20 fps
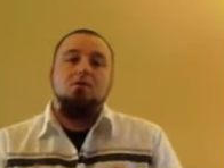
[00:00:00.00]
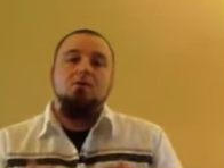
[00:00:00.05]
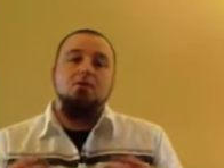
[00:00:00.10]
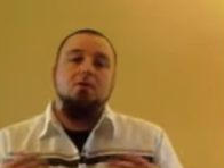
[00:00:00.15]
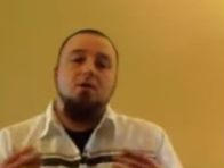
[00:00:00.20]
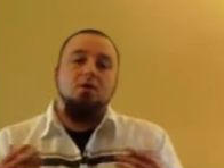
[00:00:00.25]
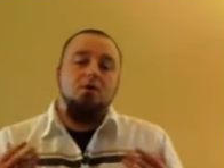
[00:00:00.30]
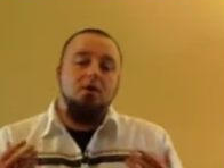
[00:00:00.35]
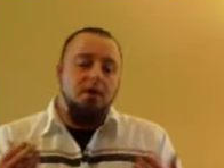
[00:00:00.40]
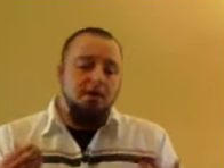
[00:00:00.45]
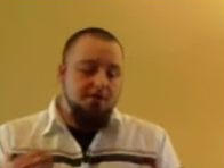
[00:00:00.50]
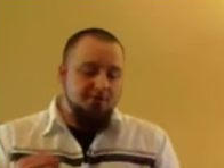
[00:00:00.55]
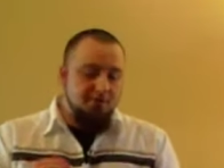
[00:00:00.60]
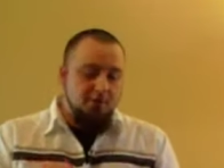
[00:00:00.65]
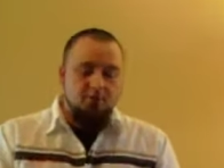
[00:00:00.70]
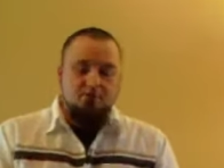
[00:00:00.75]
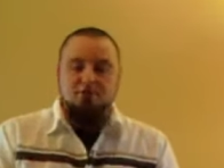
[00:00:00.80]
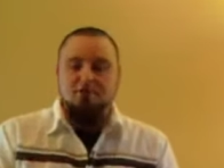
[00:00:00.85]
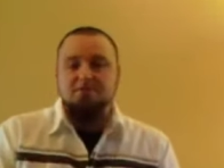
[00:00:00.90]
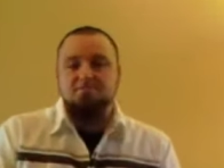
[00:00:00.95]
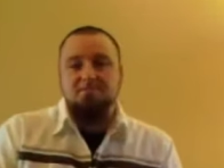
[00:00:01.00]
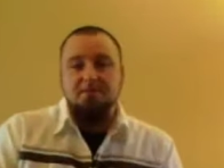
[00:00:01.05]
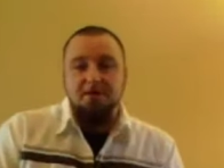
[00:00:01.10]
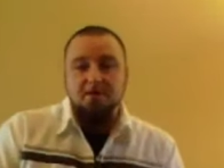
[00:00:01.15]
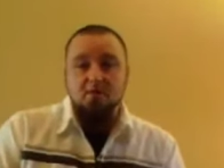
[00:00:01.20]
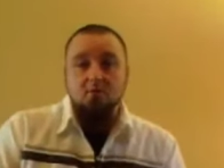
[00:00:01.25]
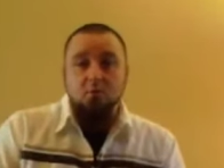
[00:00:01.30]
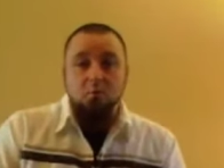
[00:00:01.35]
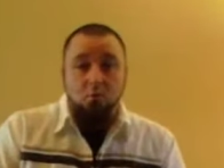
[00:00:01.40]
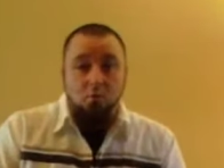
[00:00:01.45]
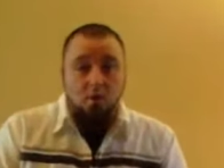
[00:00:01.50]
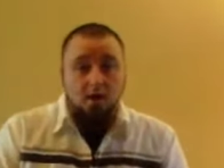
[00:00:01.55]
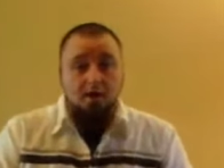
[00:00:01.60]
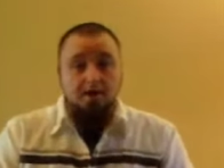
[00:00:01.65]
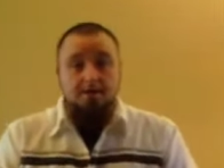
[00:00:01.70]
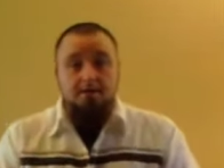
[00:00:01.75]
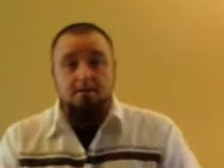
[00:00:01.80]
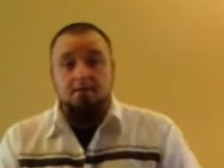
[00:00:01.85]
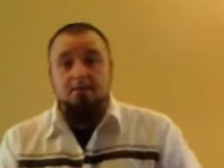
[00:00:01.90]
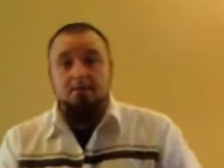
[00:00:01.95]
You know, and don't just pick
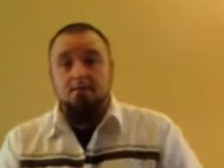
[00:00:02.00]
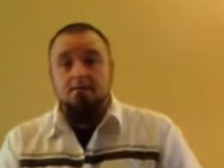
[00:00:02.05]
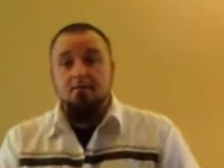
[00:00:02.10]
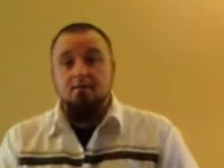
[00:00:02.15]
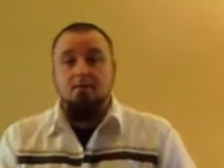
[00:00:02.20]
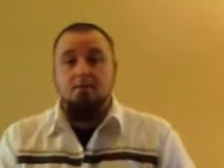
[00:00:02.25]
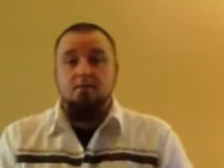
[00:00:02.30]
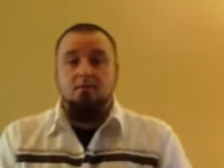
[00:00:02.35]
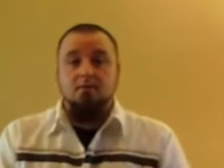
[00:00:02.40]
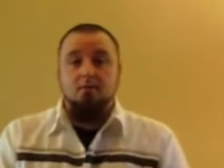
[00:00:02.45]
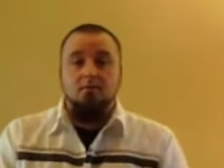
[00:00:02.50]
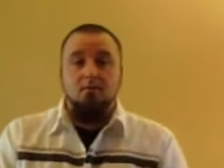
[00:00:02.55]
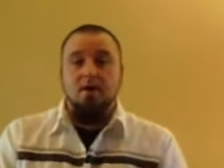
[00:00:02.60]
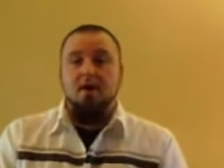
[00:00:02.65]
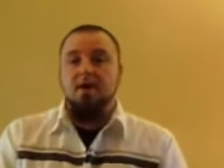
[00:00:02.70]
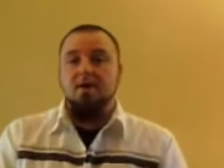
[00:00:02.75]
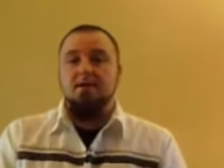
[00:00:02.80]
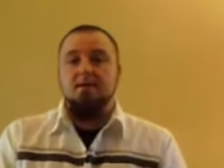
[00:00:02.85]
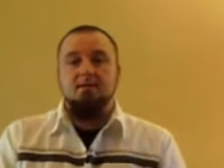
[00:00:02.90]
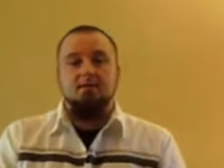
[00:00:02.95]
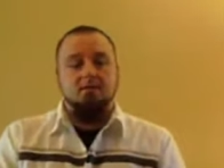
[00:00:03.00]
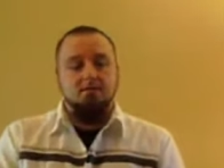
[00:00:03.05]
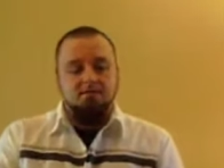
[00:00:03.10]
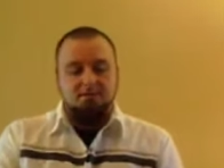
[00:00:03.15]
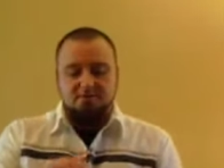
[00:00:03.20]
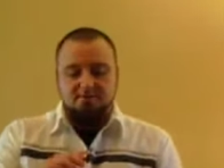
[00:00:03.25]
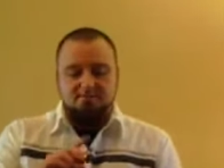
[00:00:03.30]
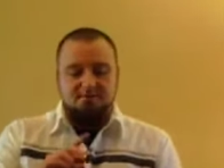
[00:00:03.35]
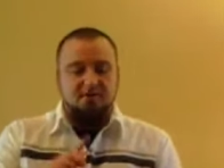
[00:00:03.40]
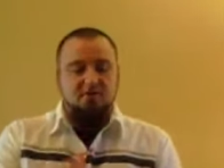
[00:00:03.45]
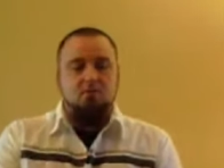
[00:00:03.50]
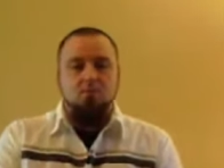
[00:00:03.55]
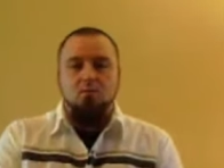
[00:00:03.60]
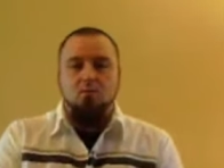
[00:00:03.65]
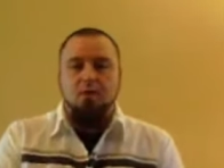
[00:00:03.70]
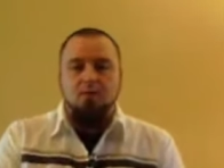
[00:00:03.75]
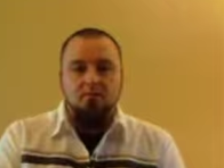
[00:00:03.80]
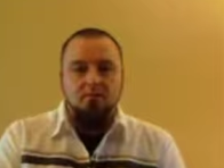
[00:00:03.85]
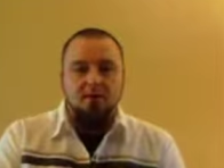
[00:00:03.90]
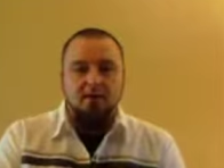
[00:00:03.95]
one way, don't just pick
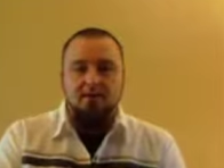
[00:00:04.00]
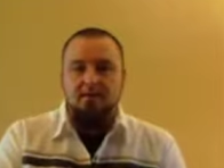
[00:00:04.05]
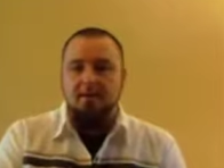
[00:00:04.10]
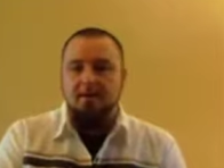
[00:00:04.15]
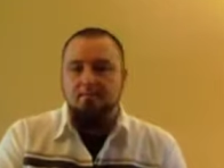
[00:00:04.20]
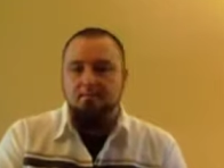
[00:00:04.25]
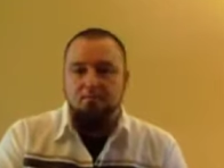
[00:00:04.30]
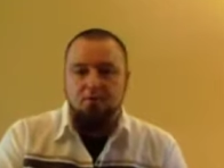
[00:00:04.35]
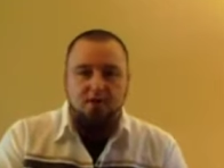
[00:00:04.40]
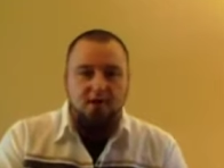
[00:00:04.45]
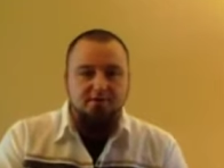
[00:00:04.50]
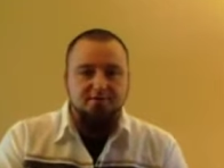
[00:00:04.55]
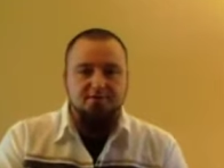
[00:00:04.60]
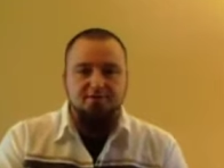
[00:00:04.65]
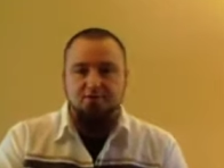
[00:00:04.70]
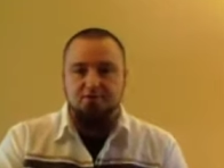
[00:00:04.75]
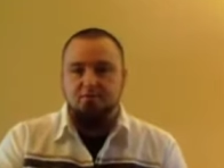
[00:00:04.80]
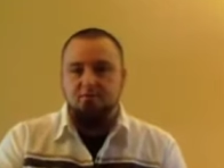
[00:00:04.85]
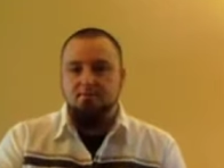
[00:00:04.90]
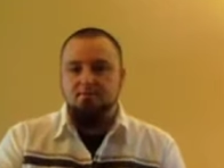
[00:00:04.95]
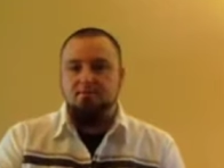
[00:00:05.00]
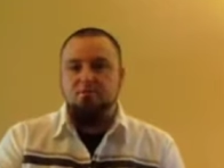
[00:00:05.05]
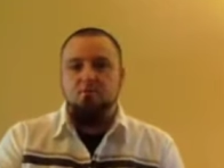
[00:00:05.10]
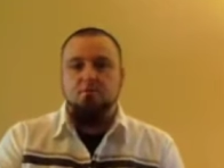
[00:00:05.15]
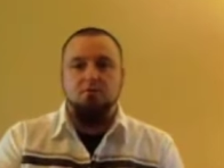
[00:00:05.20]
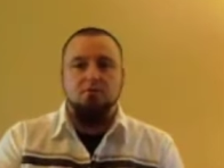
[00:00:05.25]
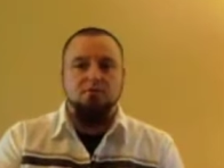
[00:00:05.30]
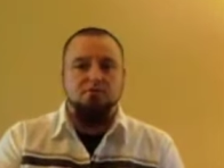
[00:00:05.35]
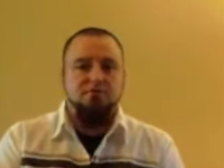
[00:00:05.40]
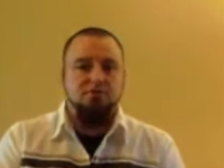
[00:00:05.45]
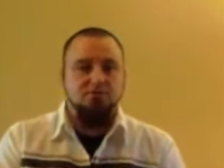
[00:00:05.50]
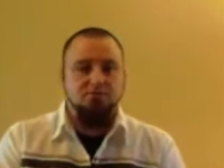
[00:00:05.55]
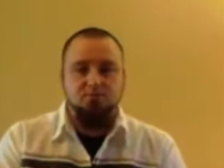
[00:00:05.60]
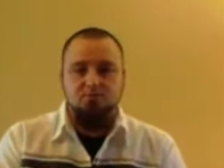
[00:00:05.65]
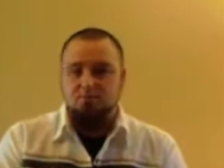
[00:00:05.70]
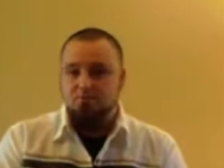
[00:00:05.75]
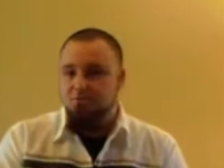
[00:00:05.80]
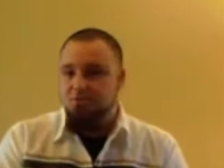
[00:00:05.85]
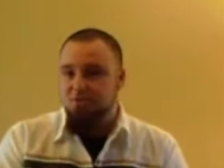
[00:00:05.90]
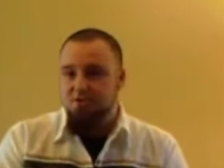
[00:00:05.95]
one way like broad terms or just
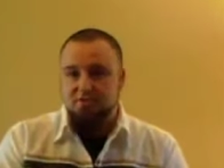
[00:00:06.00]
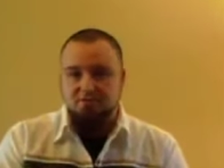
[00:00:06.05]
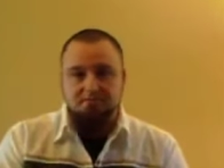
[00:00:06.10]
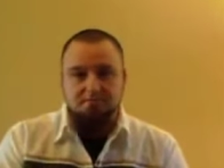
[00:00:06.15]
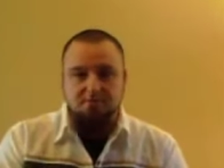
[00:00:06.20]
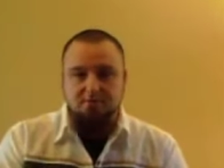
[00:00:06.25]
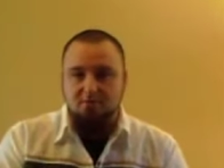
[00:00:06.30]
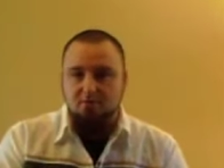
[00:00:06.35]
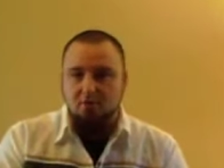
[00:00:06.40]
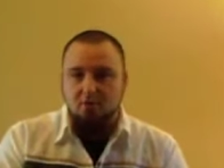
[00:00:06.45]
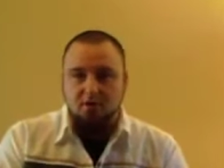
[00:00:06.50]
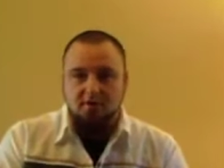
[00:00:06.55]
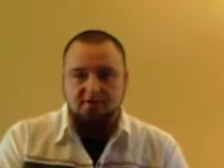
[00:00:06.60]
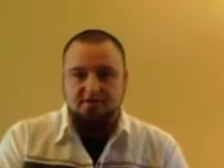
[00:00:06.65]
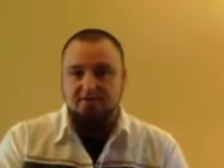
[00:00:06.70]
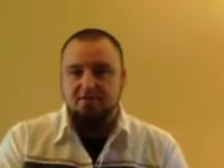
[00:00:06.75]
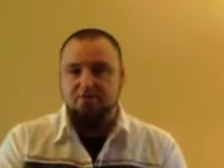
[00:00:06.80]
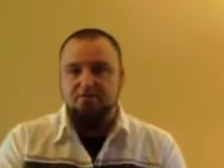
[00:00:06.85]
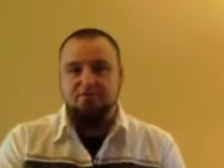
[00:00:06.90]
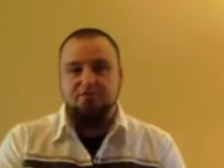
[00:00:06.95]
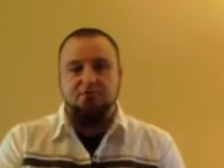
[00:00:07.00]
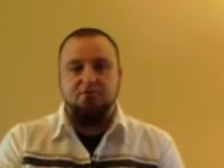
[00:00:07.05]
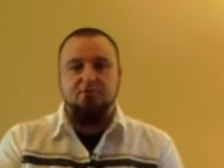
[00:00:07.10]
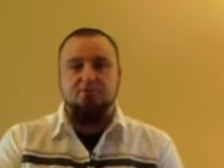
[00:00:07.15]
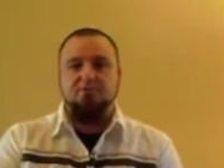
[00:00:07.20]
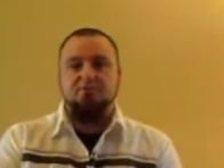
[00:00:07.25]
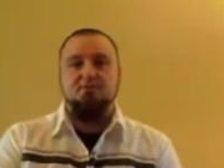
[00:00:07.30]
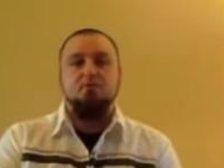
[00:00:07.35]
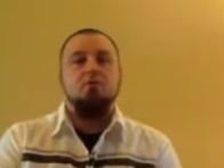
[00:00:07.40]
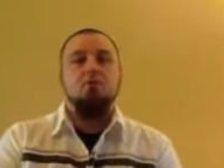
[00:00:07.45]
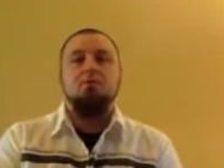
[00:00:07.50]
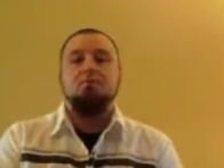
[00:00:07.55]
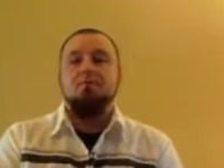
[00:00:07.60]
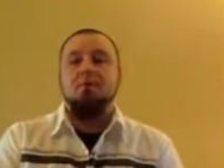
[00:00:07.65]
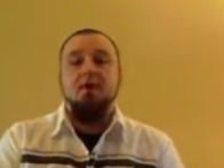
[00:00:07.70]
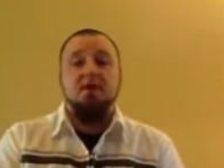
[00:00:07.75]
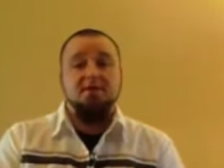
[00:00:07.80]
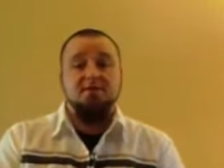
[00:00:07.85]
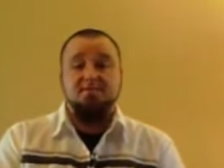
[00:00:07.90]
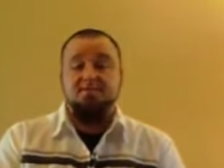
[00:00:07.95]
just put long tail terms or
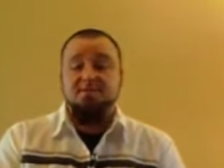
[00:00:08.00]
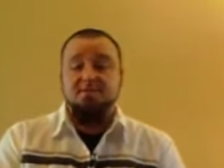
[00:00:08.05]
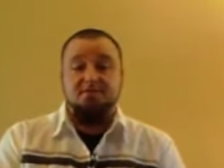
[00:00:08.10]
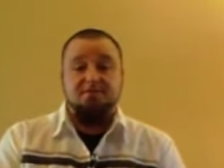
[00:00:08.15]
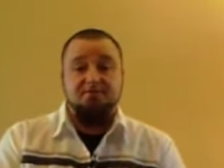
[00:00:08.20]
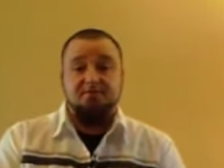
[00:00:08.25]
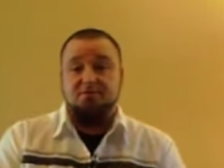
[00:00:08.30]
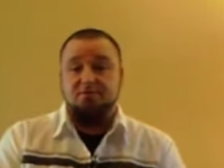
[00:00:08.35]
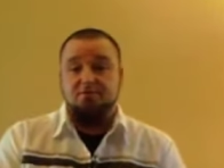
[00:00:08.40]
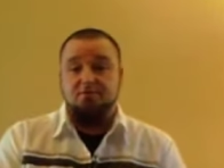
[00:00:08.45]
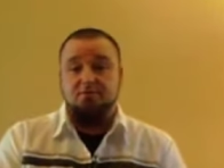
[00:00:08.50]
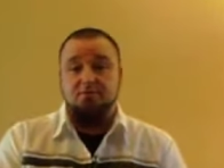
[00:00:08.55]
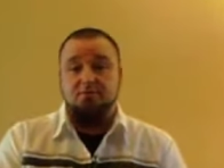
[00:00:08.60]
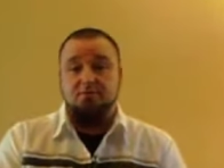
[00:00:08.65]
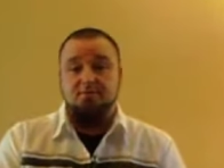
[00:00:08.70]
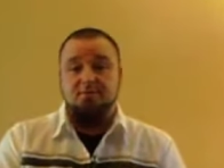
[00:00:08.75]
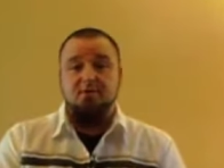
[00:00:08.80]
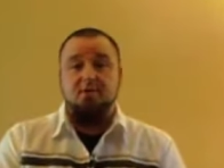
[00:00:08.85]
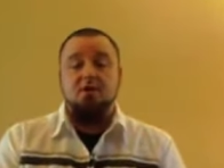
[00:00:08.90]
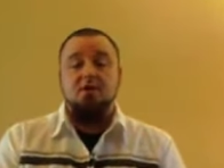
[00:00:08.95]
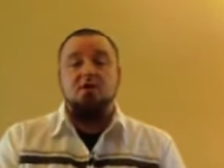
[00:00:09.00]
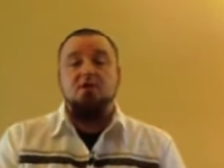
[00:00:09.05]
product specific terms.